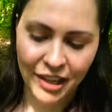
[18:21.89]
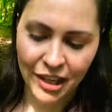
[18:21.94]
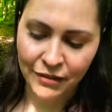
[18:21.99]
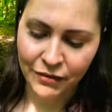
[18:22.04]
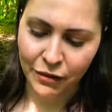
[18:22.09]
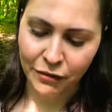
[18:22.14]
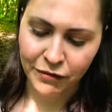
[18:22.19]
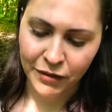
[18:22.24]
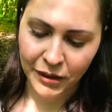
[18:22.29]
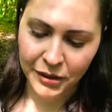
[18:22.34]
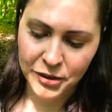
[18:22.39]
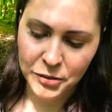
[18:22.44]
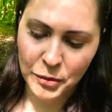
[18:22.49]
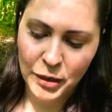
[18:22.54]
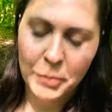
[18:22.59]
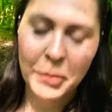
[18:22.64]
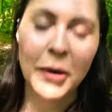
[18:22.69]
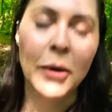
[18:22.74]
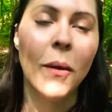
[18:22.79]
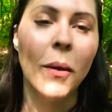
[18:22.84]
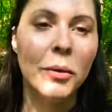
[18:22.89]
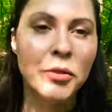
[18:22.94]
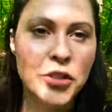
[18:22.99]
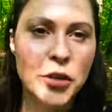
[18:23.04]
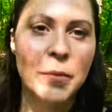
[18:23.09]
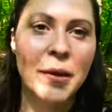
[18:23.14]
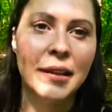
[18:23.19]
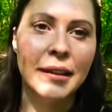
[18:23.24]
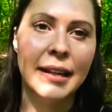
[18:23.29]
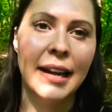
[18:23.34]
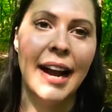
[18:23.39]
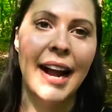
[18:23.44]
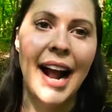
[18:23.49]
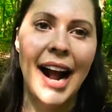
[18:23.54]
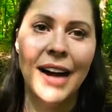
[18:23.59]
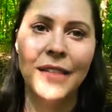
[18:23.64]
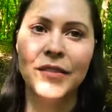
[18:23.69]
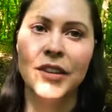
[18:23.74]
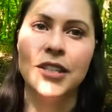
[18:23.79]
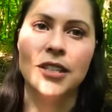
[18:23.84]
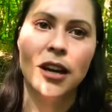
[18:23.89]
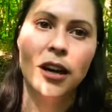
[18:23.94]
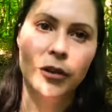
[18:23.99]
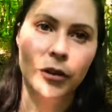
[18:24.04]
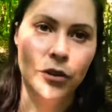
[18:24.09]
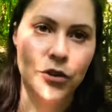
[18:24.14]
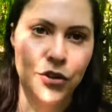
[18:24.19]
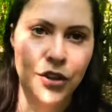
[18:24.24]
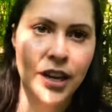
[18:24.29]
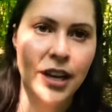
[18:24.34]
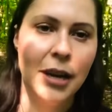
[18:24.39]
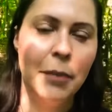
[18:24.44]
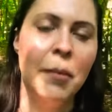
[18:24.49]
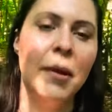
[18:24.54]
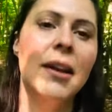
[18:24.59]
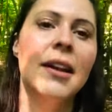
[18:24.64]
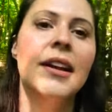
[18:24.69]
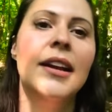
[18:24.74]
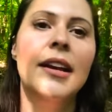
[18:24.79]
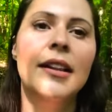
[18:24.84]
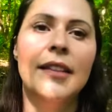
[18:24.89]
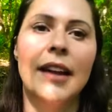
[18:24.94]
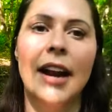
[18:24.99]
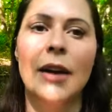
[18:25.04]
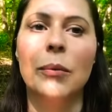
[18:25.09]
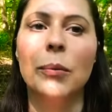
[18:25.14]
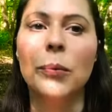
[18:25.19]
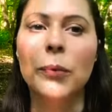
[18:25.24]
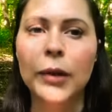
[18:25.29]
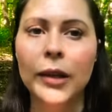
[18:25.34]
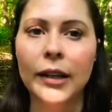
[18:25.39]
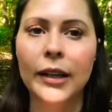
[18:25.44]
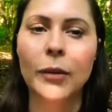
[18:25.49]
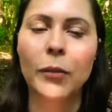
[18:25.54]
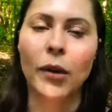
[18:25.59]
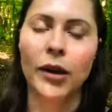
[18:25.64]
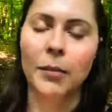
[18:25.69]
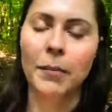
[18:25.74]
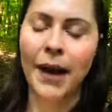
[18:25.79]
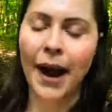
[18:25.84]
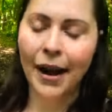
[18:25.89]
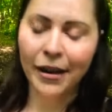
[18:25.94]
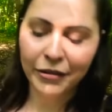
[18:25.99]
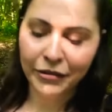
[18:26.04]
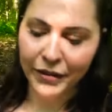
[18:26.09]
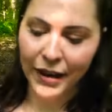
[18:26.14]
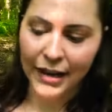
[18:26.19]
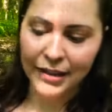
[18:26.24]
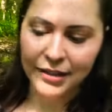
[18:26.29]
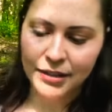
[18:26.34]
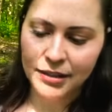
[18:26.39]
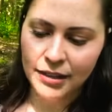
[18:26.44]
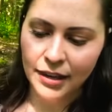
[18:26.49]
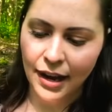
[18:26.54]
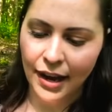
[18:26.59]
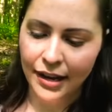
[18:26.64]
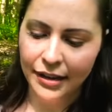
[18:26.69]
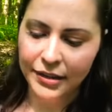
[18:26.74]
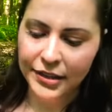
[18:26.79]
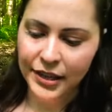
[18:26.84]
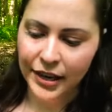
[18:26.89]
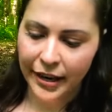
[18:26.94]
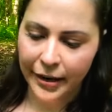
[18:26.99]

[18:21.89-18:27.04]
It fulfills me. But ultimately, I have this other dream that I really want to manifest. And